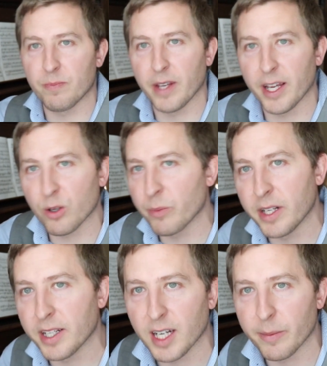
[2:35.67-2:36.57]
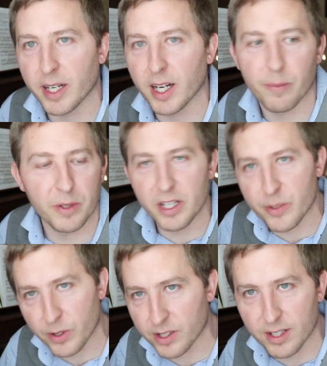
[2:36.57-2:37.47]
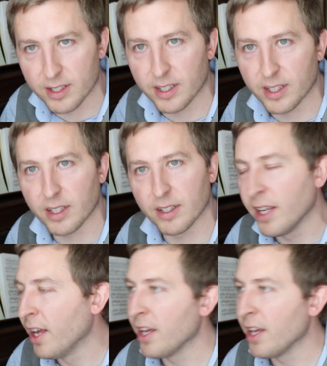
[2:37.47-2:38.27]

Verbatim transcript: annual meeting coming up and he's presenting and you